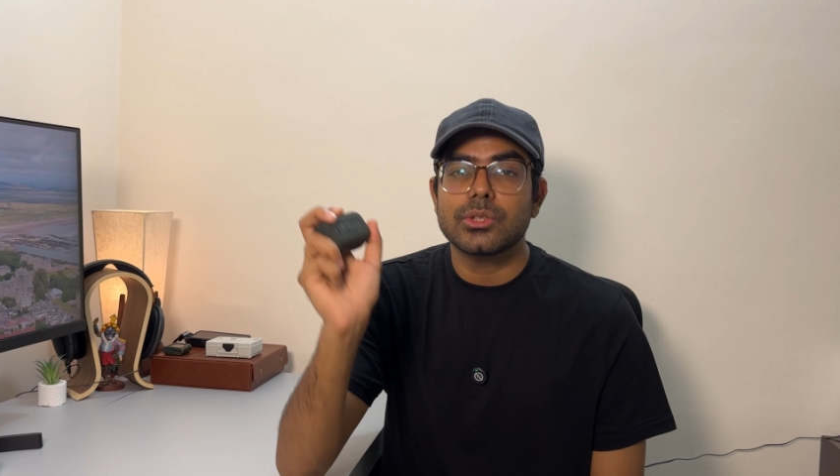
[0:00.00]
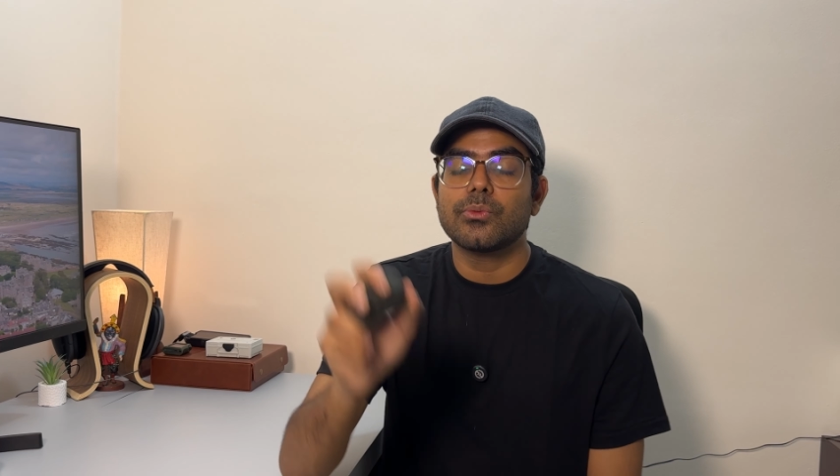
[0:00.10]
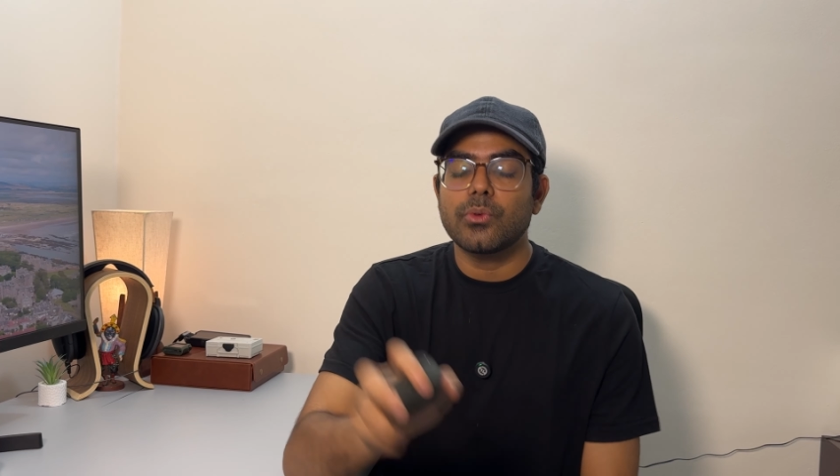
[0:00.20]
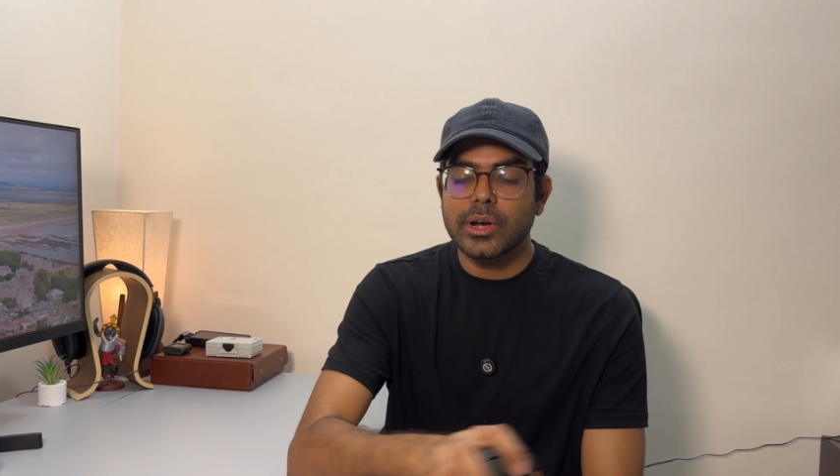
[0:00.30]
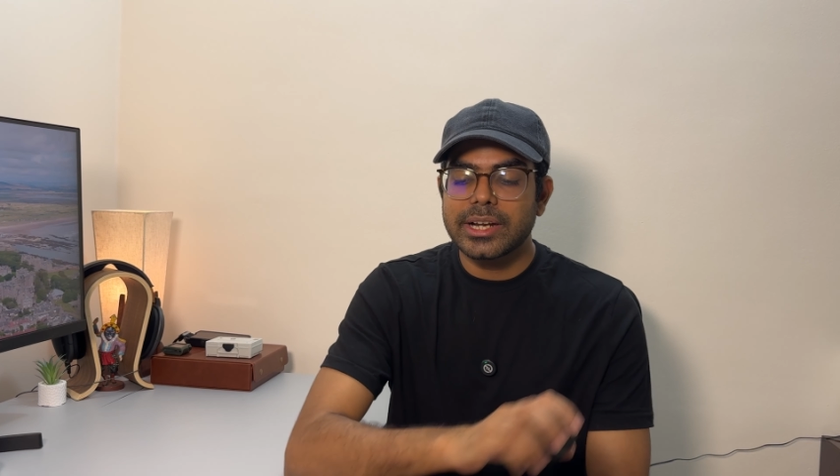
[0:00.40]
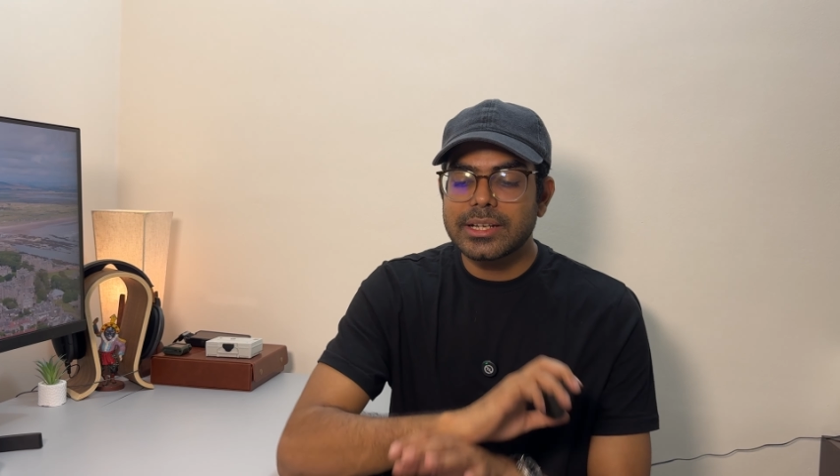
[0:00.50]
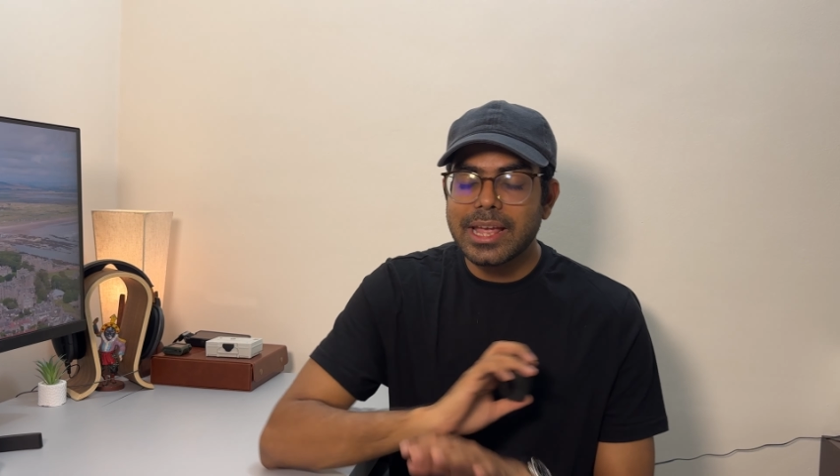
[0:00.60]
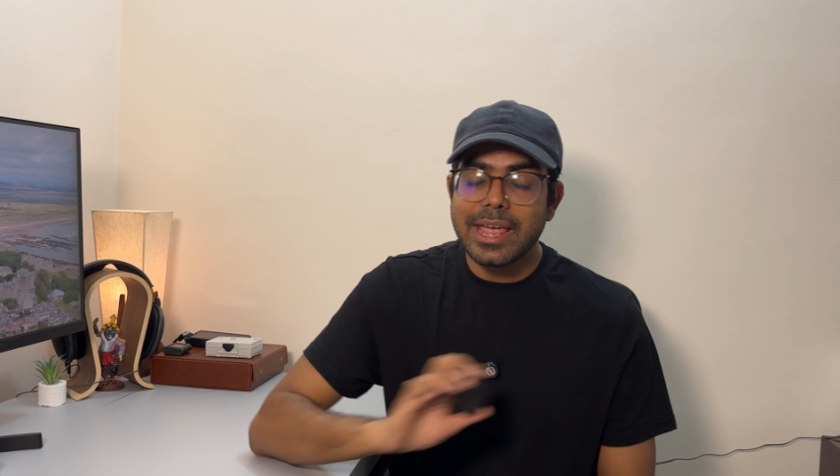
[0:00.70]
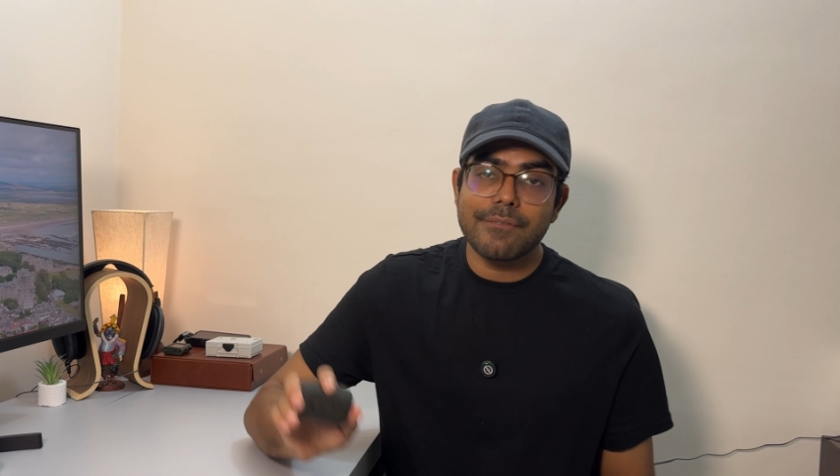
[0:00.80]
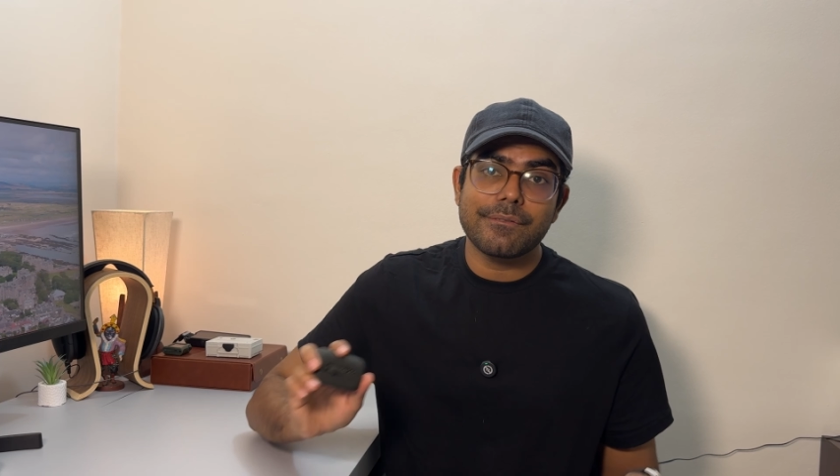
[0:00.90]
you forget
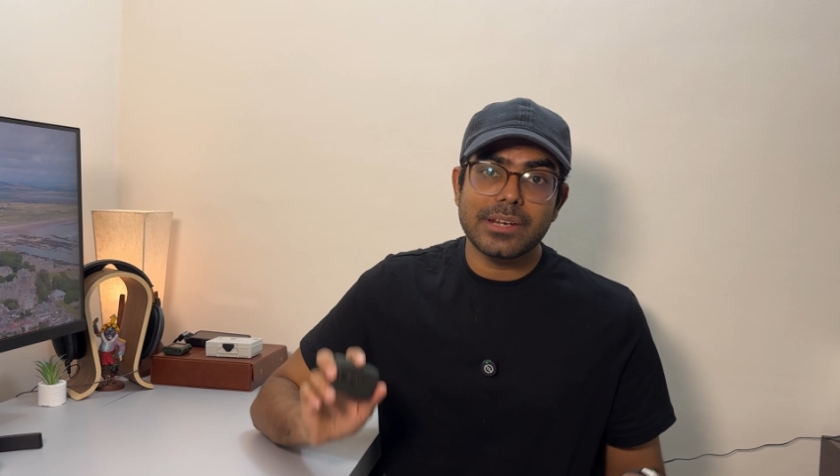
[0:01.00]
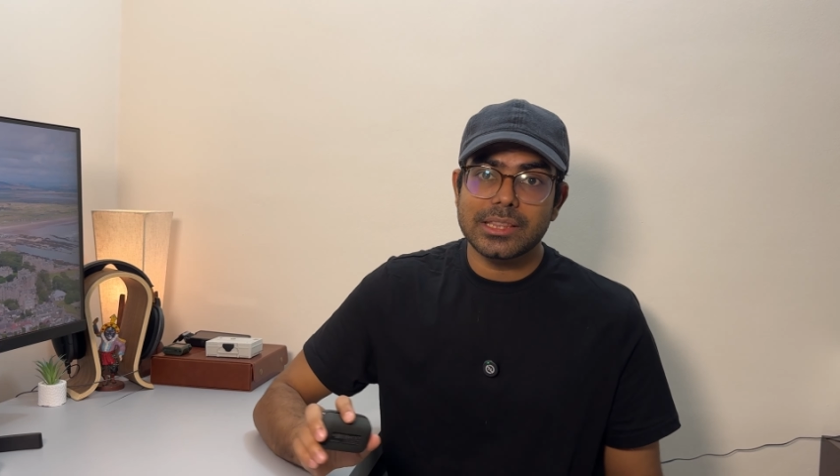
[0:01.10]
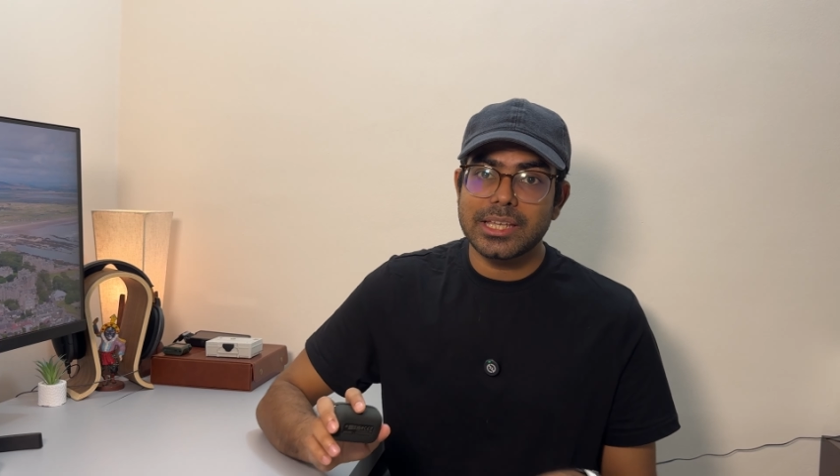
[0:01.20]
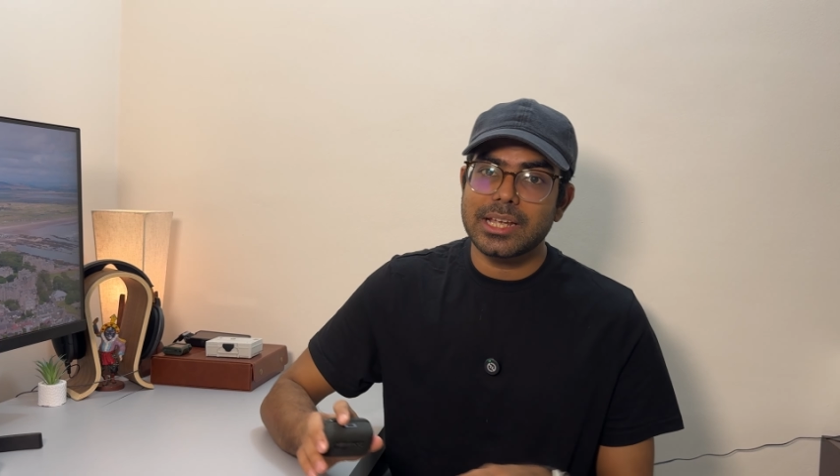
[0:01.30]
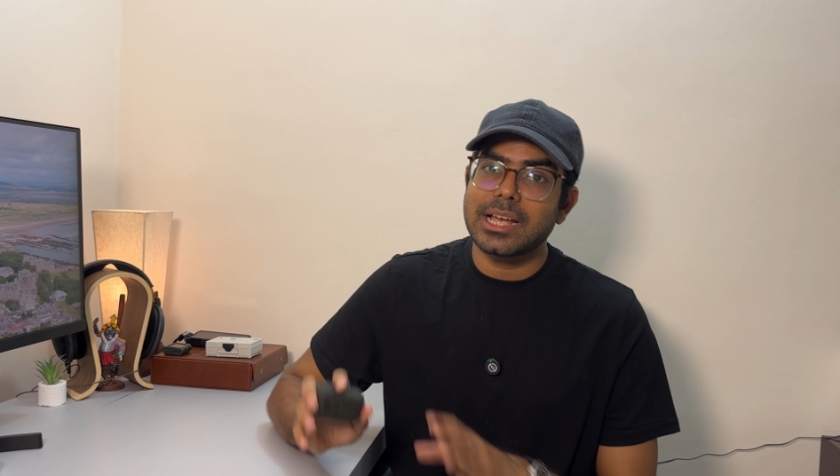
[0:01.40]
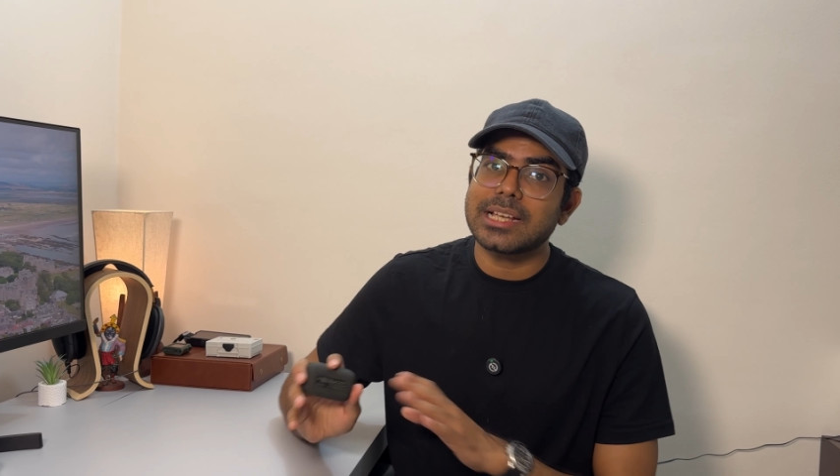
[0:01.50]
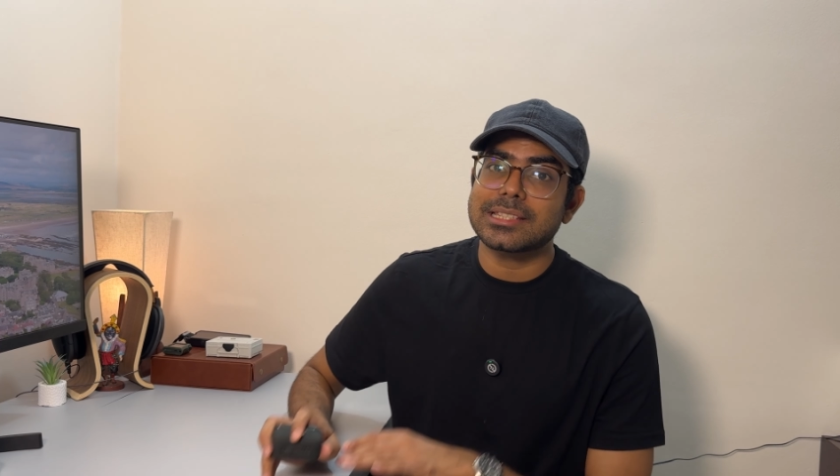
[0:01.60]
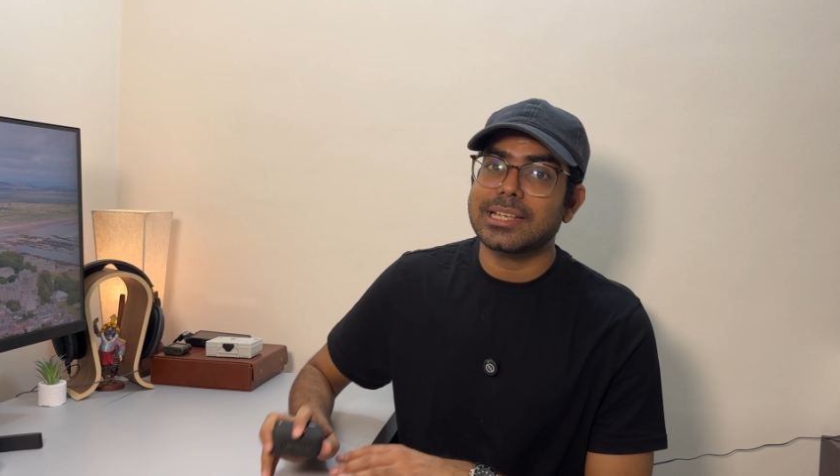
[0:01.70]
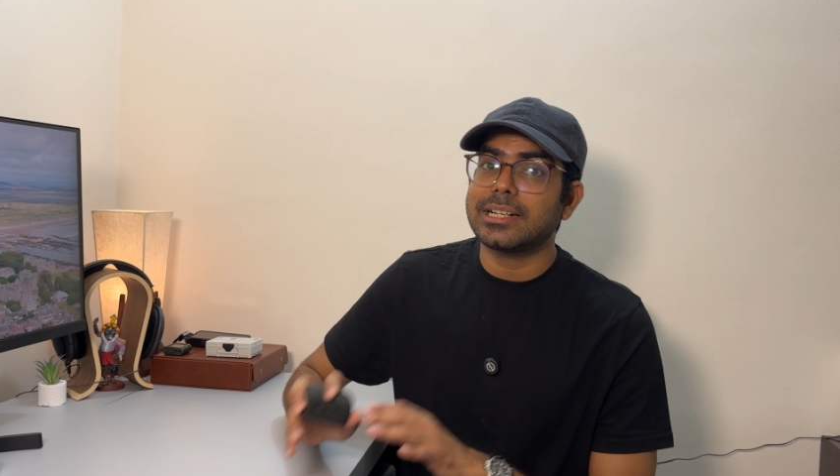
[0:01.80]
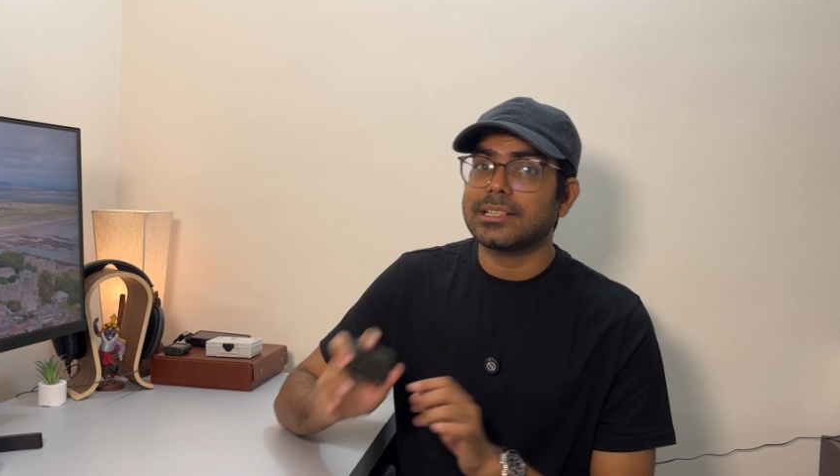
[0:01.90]
everything I
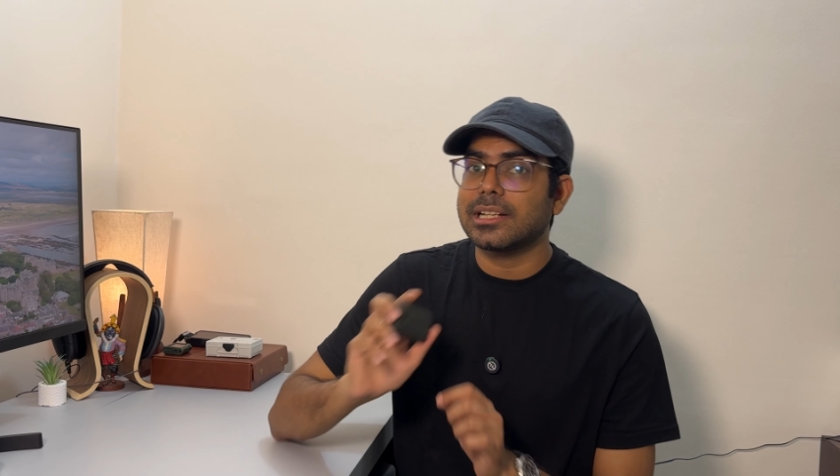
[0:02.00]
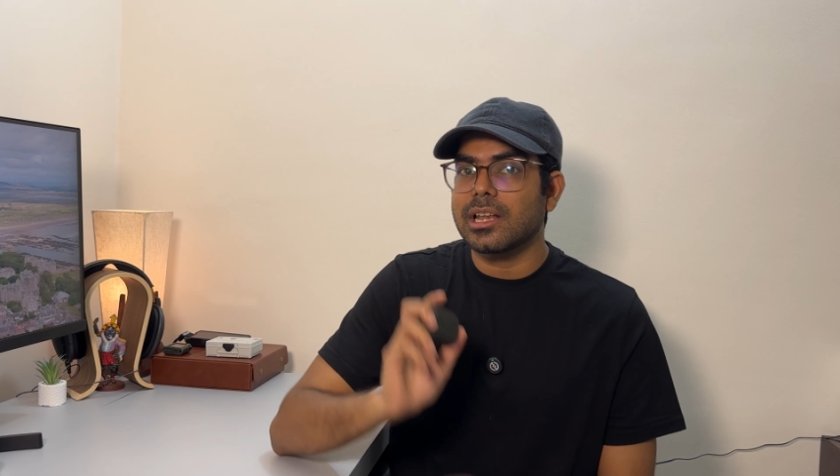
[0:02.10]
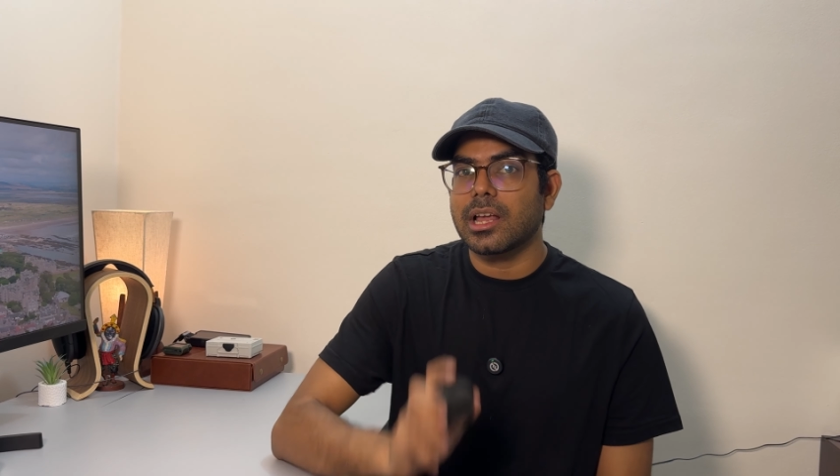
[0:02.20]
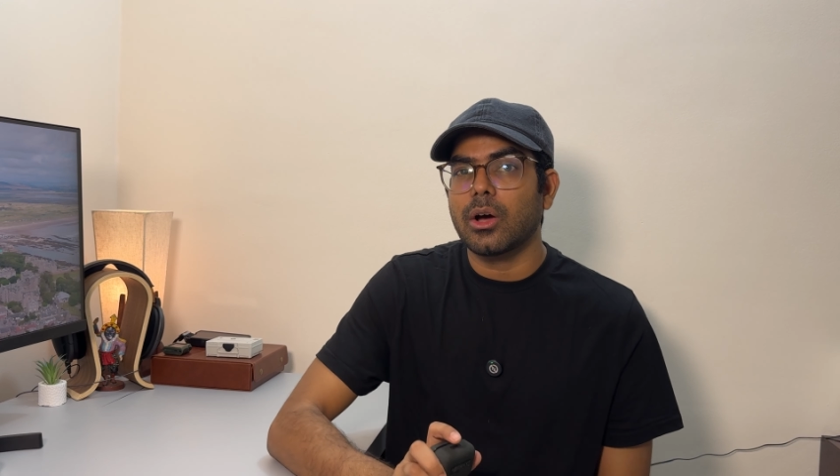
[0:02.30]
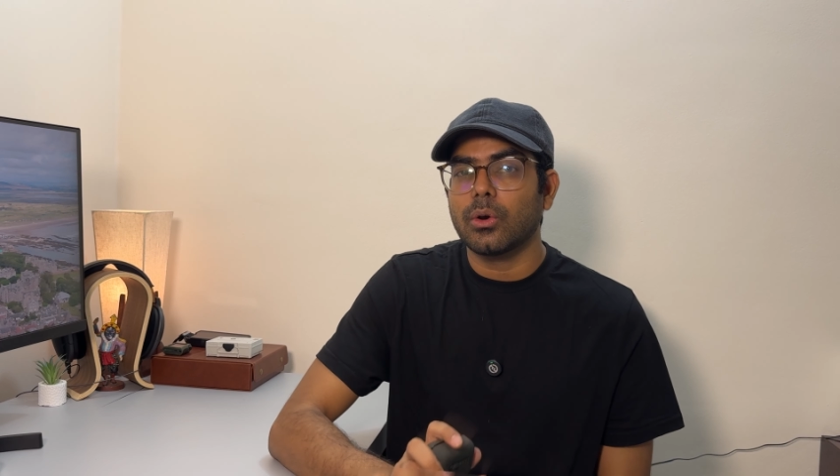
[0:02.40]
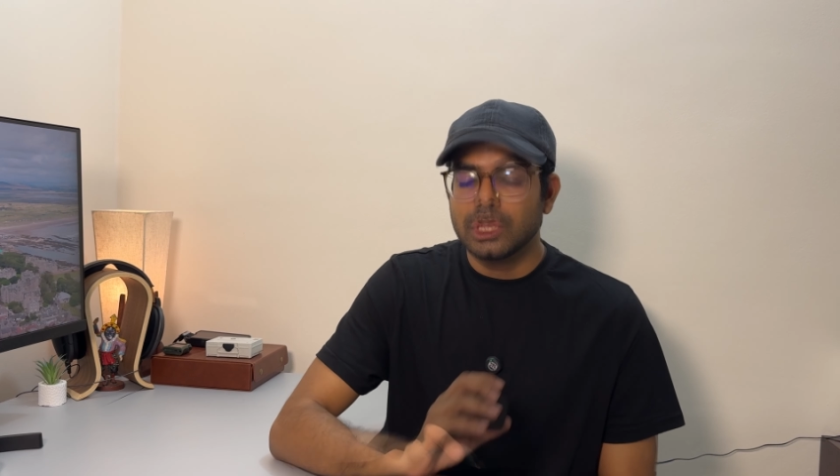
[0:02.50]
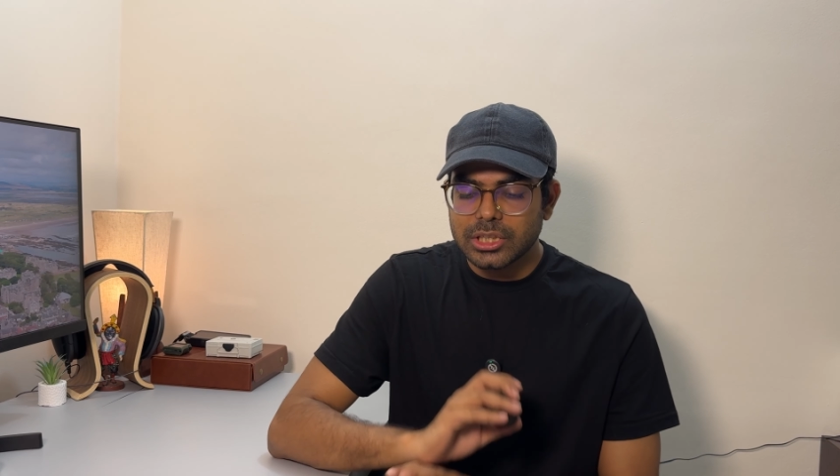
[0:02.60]
said till now.